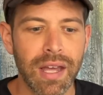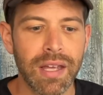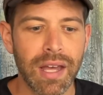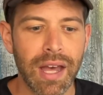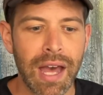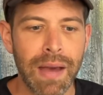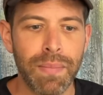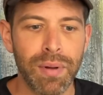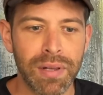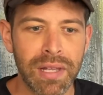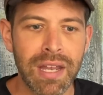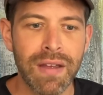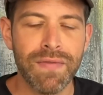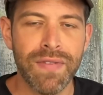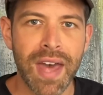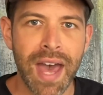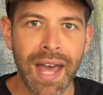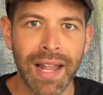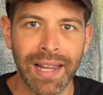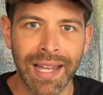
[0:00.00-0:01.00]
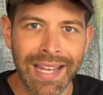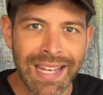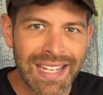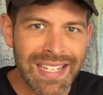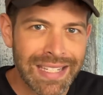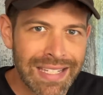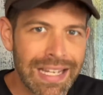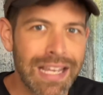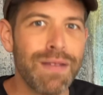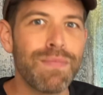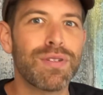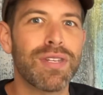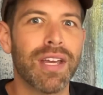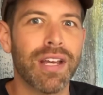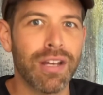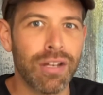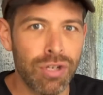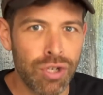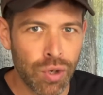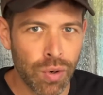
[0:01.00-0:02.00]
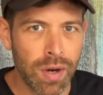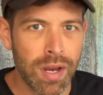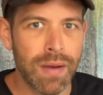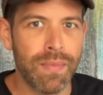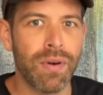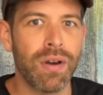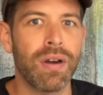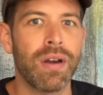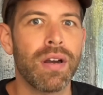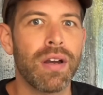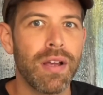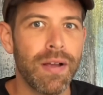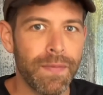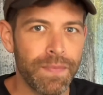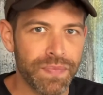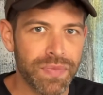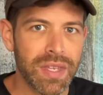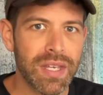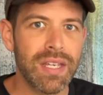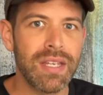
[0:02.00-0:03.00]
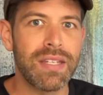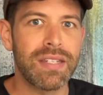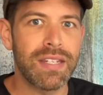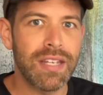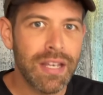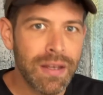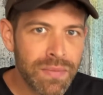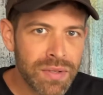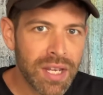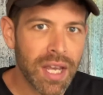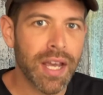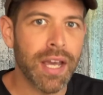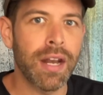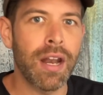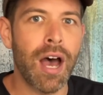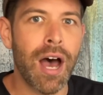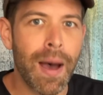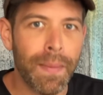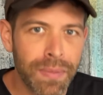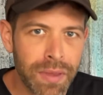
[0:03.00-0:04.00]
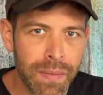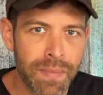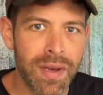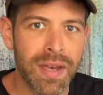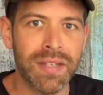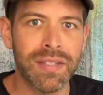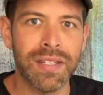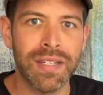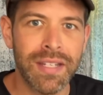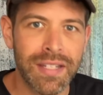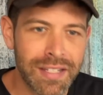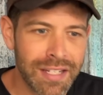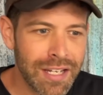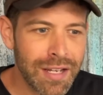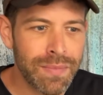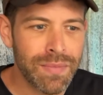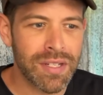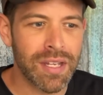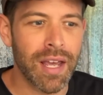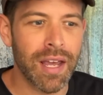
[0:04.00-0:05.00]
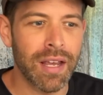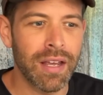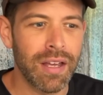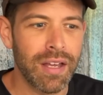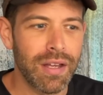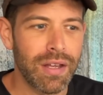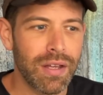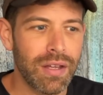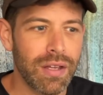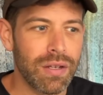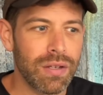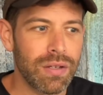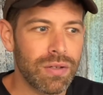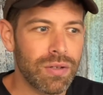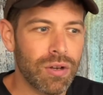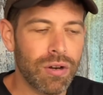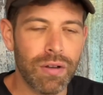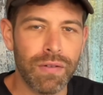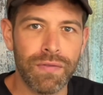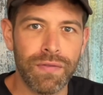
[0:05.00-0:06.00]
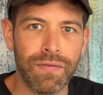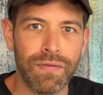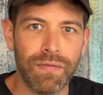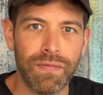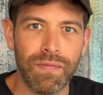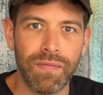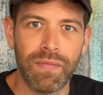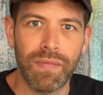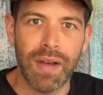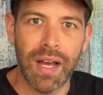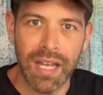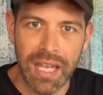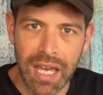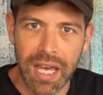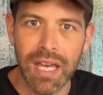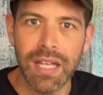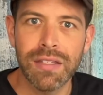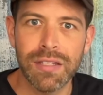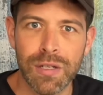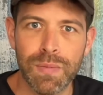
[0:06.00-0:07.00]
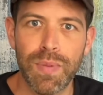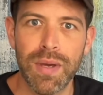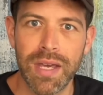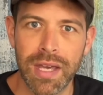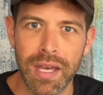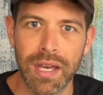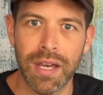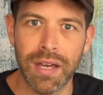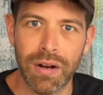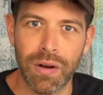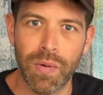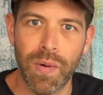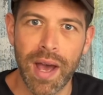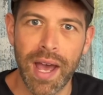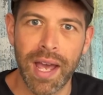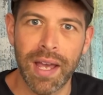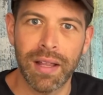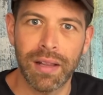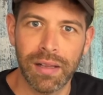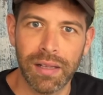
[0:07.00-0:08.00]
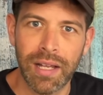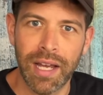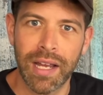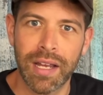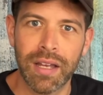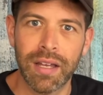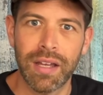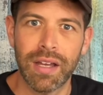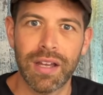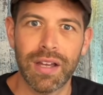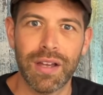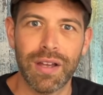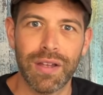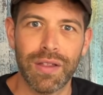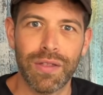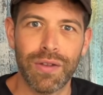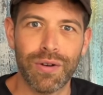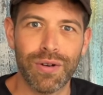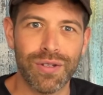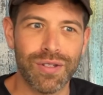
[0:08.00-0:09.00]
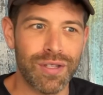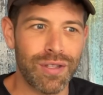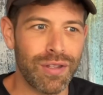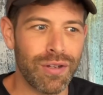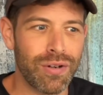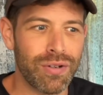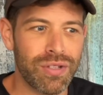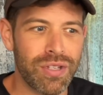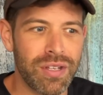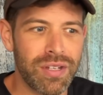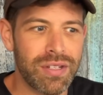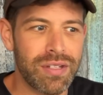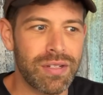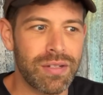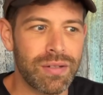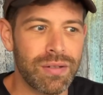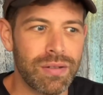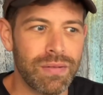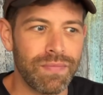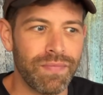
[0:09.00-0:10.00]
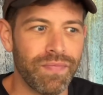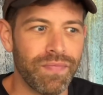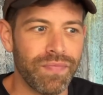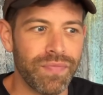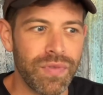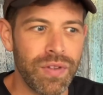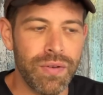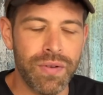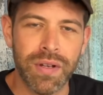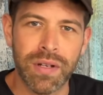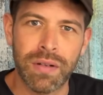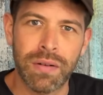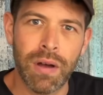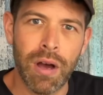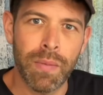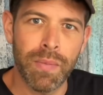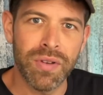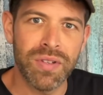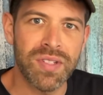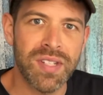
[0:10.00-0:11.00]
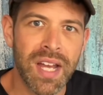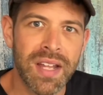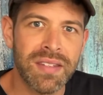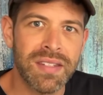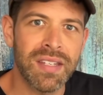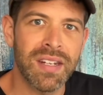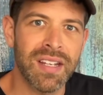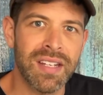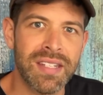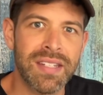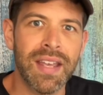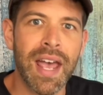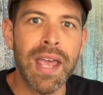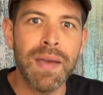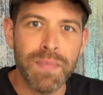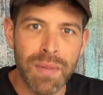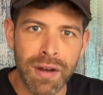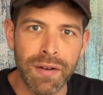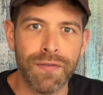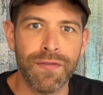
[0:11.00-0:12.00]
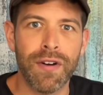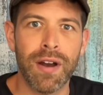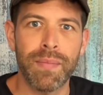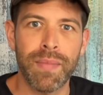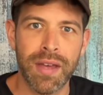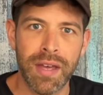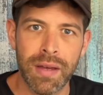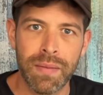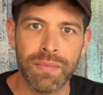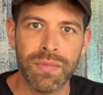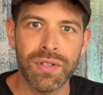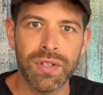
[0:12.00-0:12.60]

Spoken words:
I believe that. Like, he seems like a dreamer. He seems like an optimist. He seems like sort of a kid speaking in a way. Like, there's this, you can almost sense an excitement from him.